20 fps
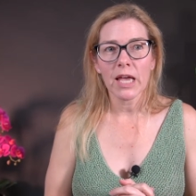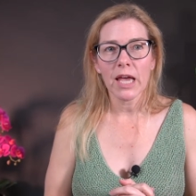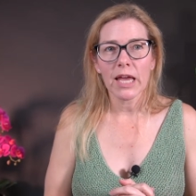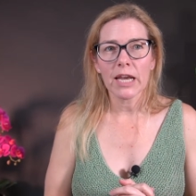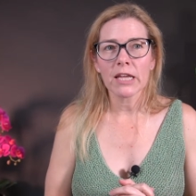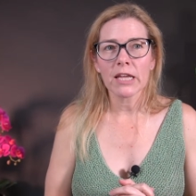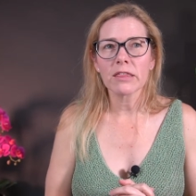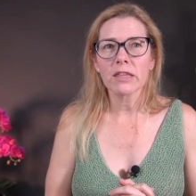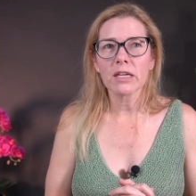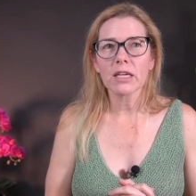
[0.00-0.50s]

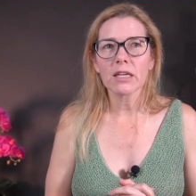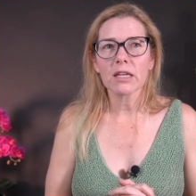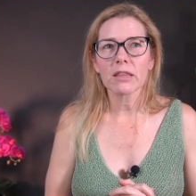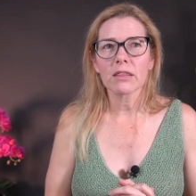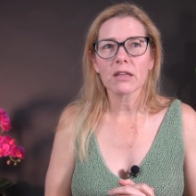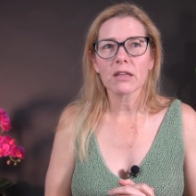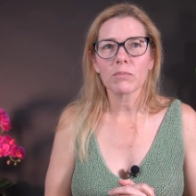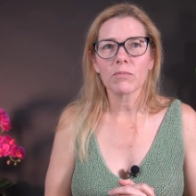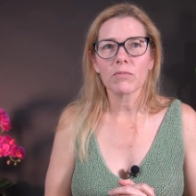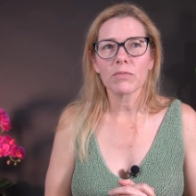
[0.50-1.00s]
And I think
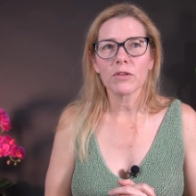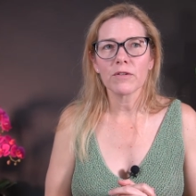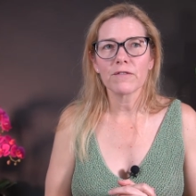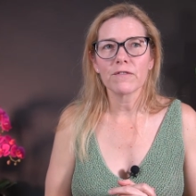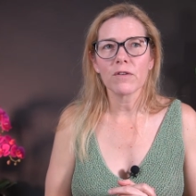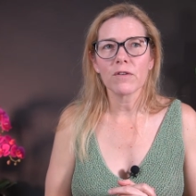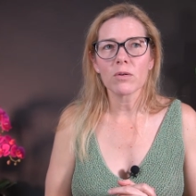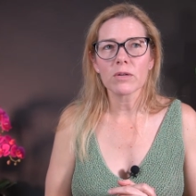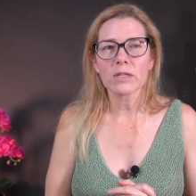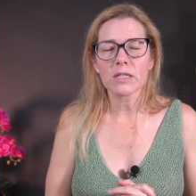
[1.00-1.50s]
that the
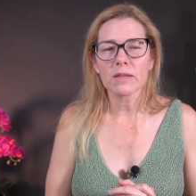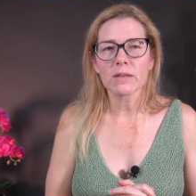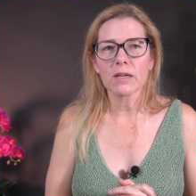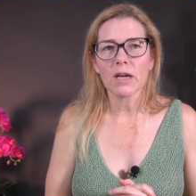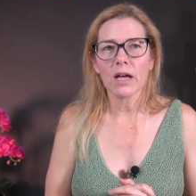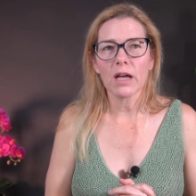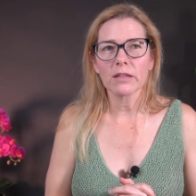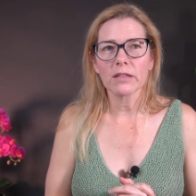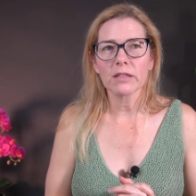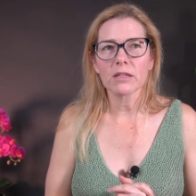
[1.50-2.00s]
folks at the
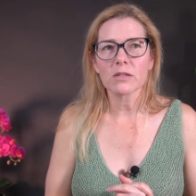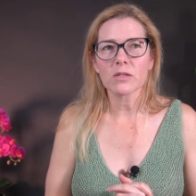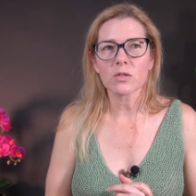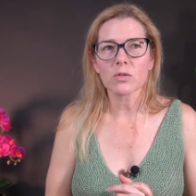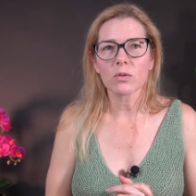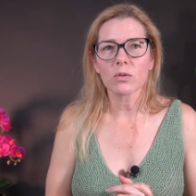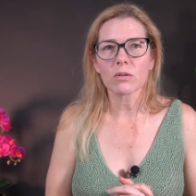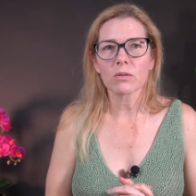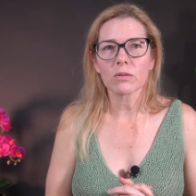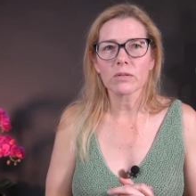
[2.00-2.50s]
ELIOT
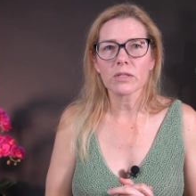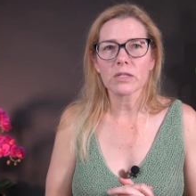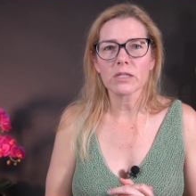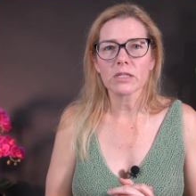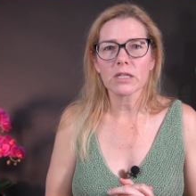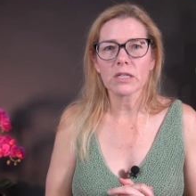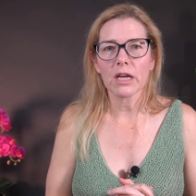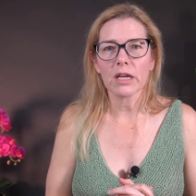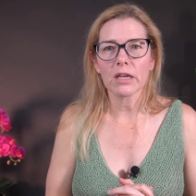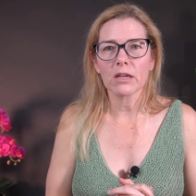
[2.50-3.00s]
Historical
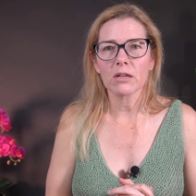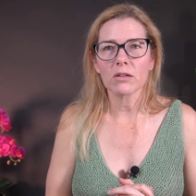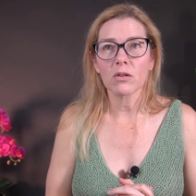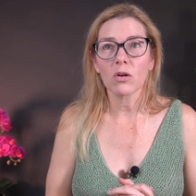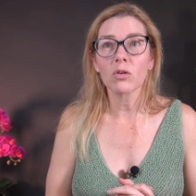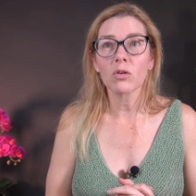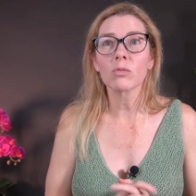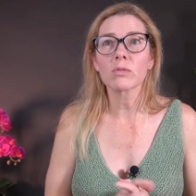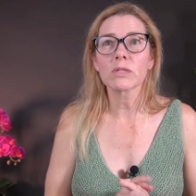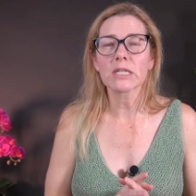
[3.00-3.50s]
Society, it
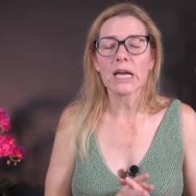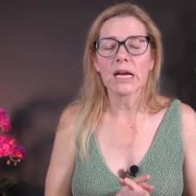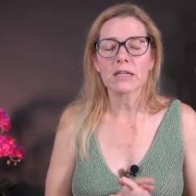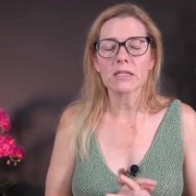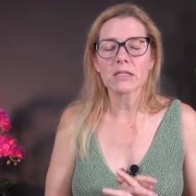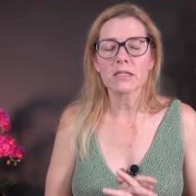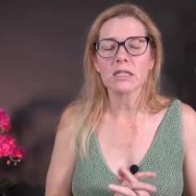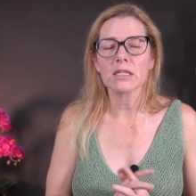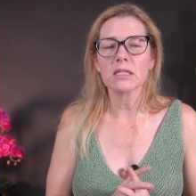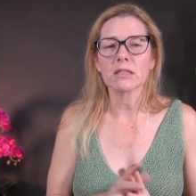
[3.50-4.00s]
was
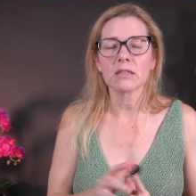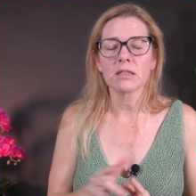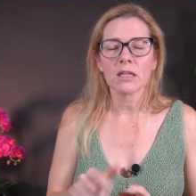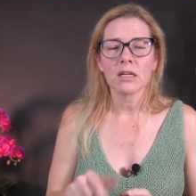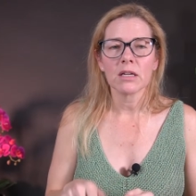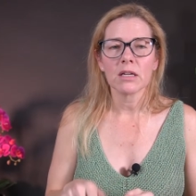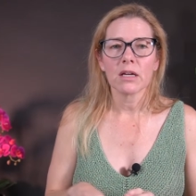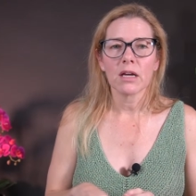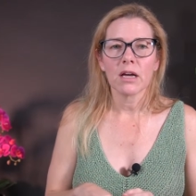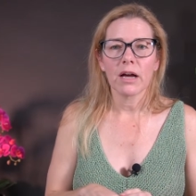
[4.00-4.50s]
Castine,
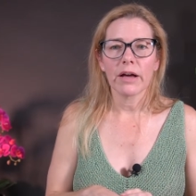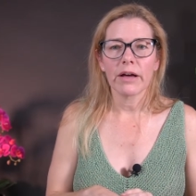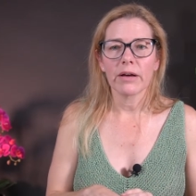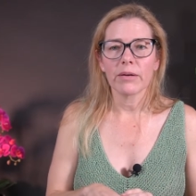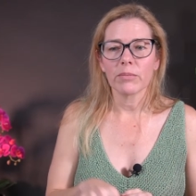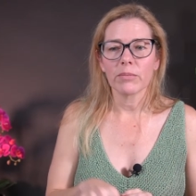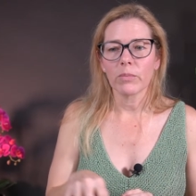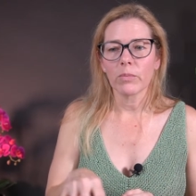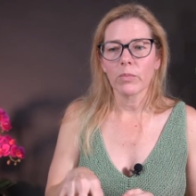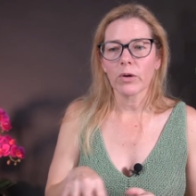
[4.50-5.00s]

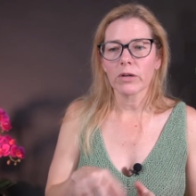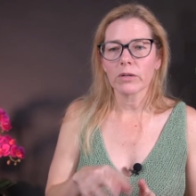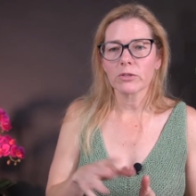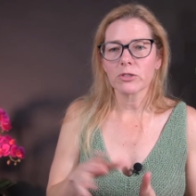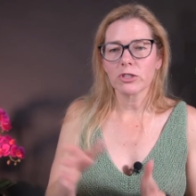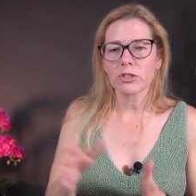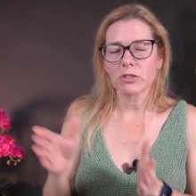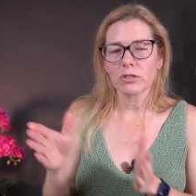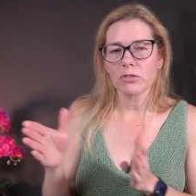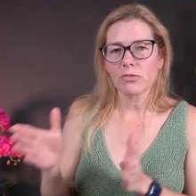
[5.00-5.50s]

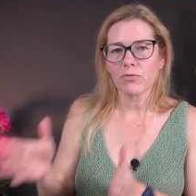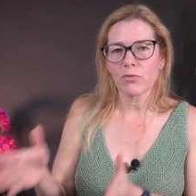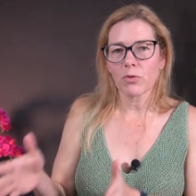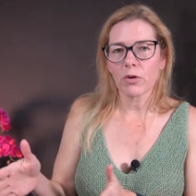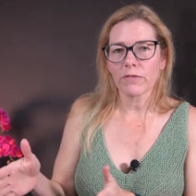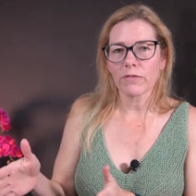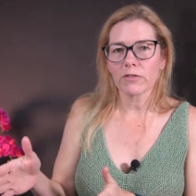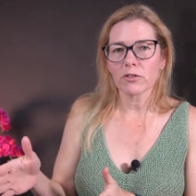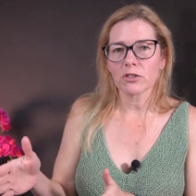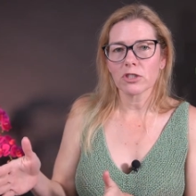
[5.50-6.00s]
where
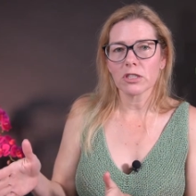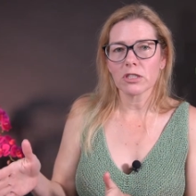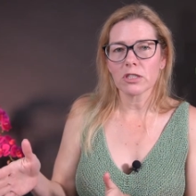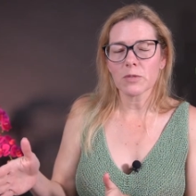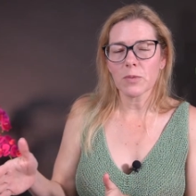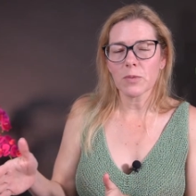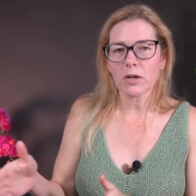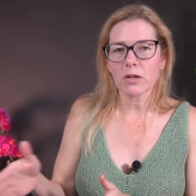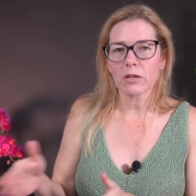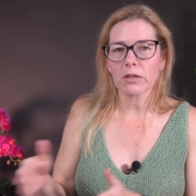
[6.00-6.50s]
Virginia
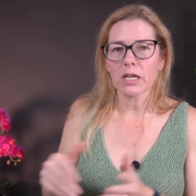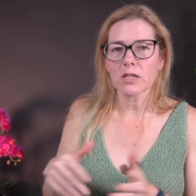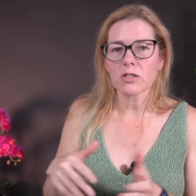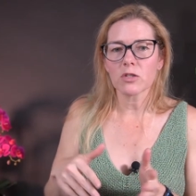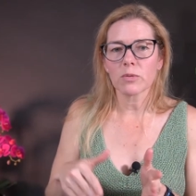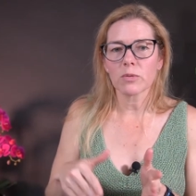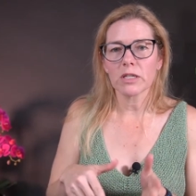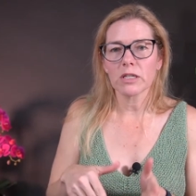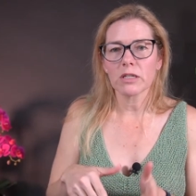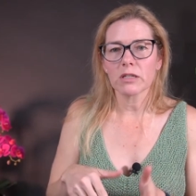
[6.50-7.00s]
spent her last
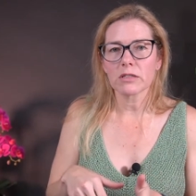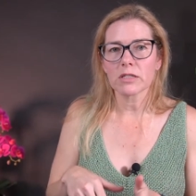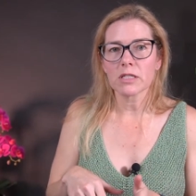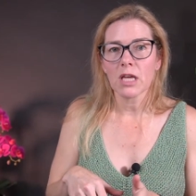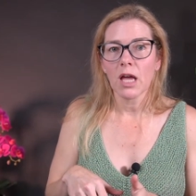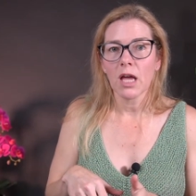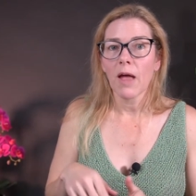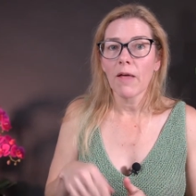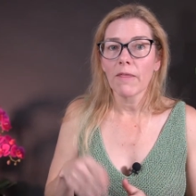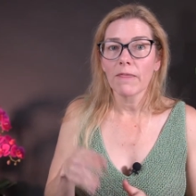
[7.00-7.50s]
20 years,
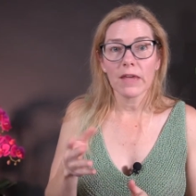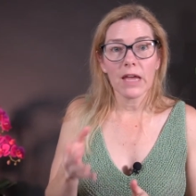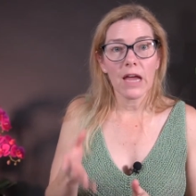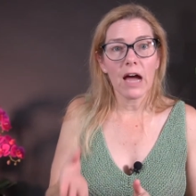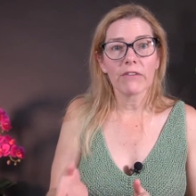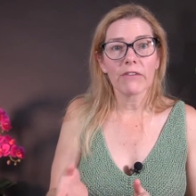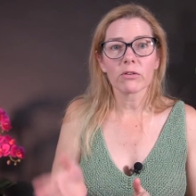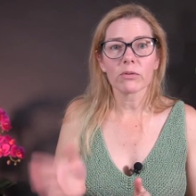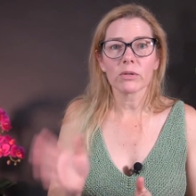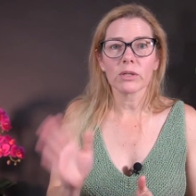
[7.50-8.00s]
they
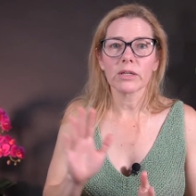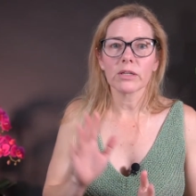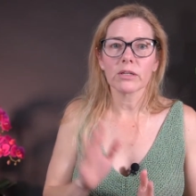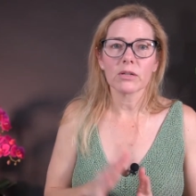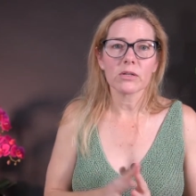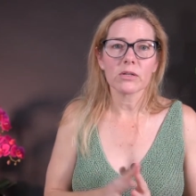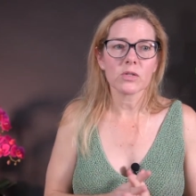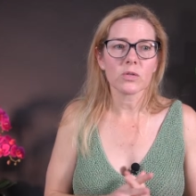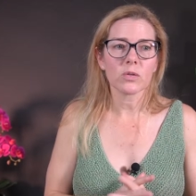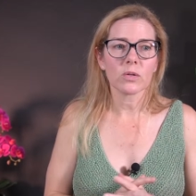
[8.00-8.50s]
have a really good
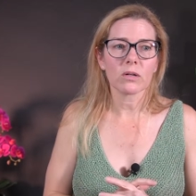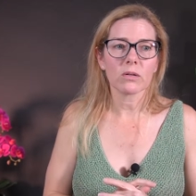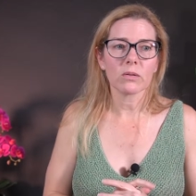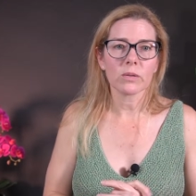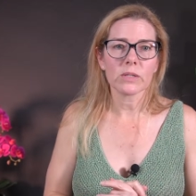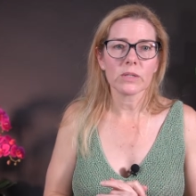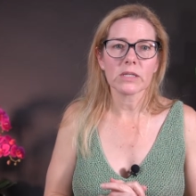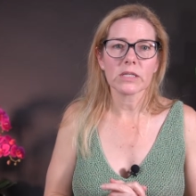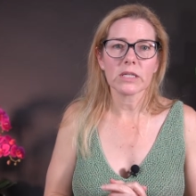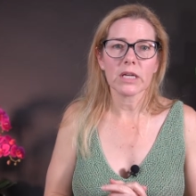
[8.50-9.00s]
historical
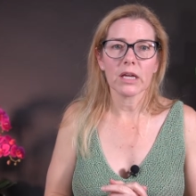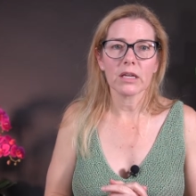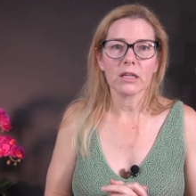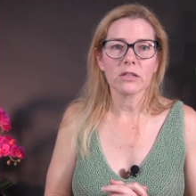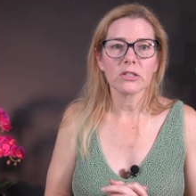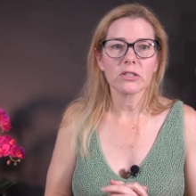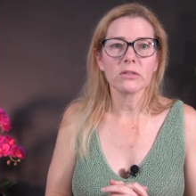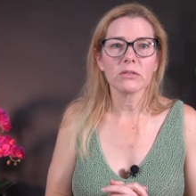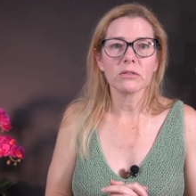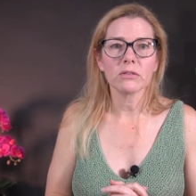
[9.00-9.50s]
society
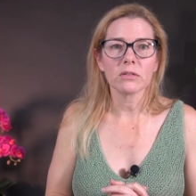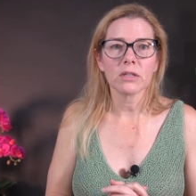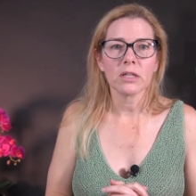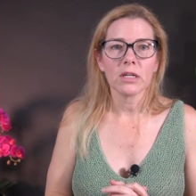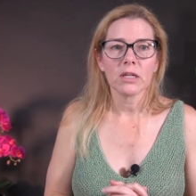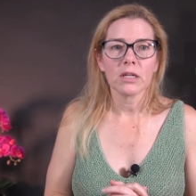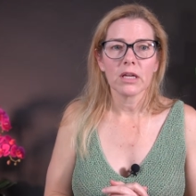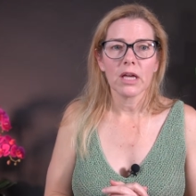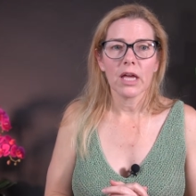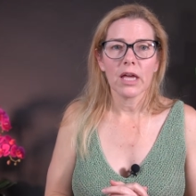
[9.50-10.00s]
too.
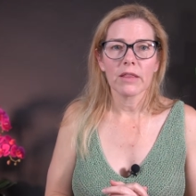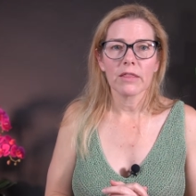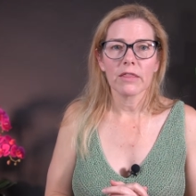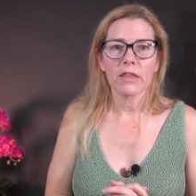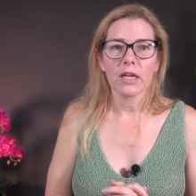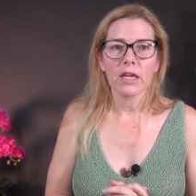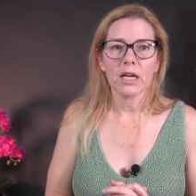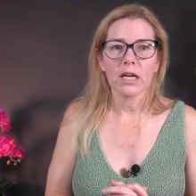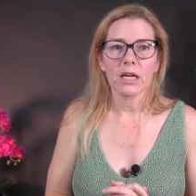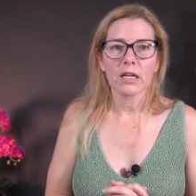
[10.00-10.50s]
And
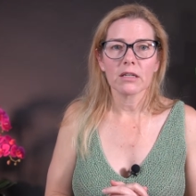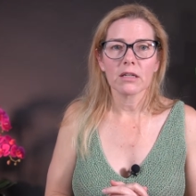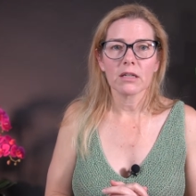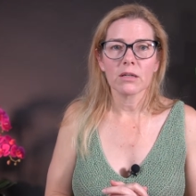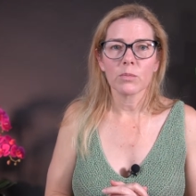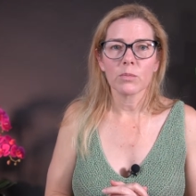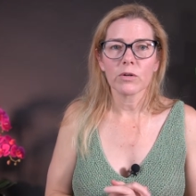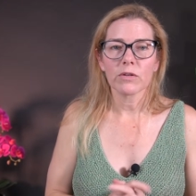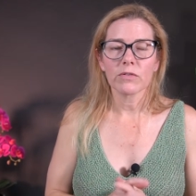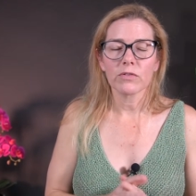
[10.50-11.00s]
they had a
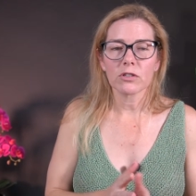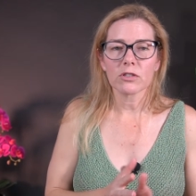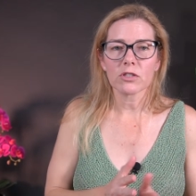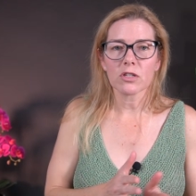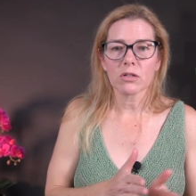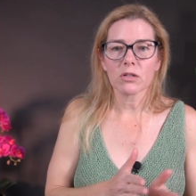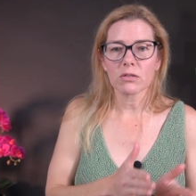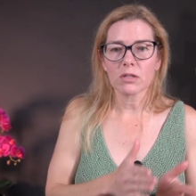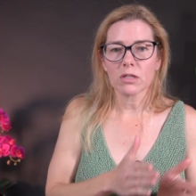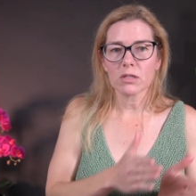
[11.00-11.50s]
number of years
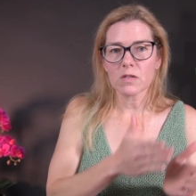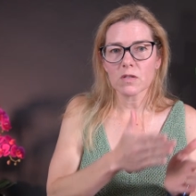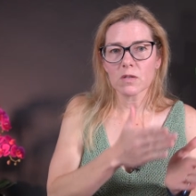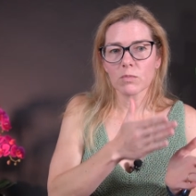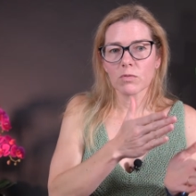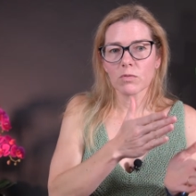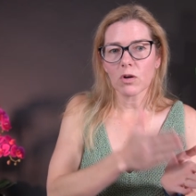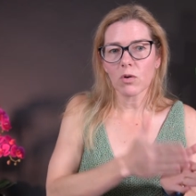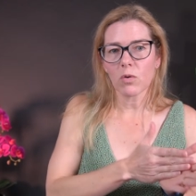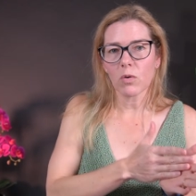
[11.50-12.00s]
ago done some
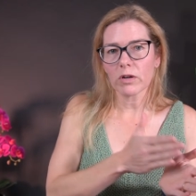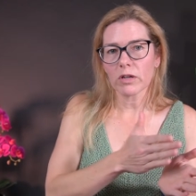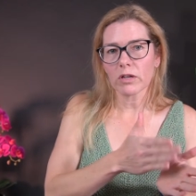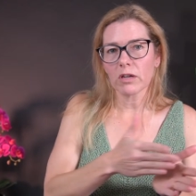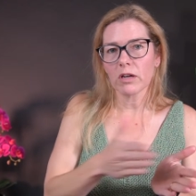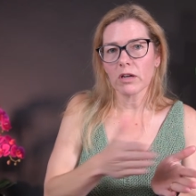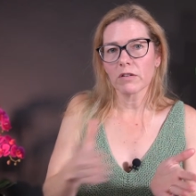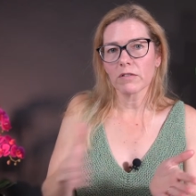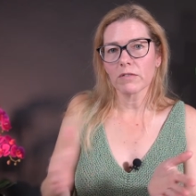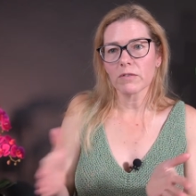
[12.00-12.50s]
recorded
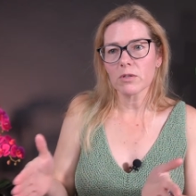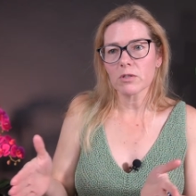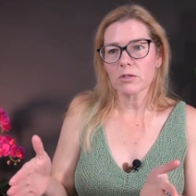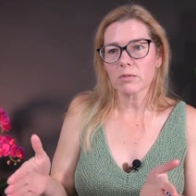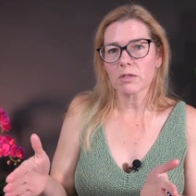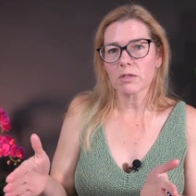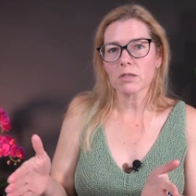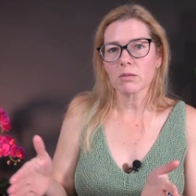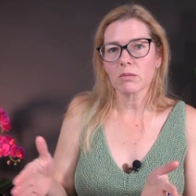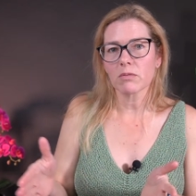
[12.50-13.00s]
interviews
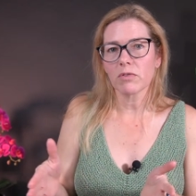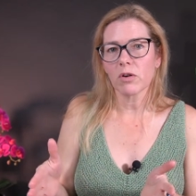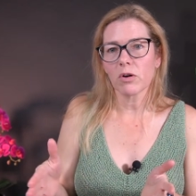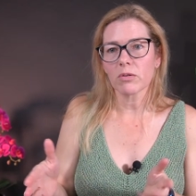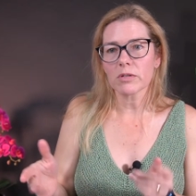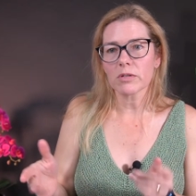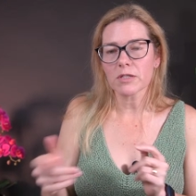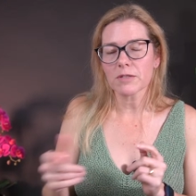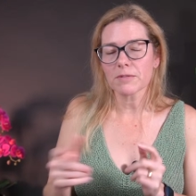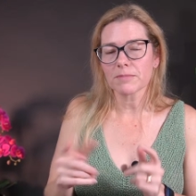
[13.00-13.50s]
with some
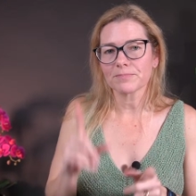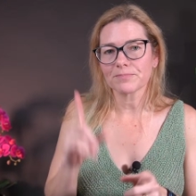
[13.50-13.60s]
folks.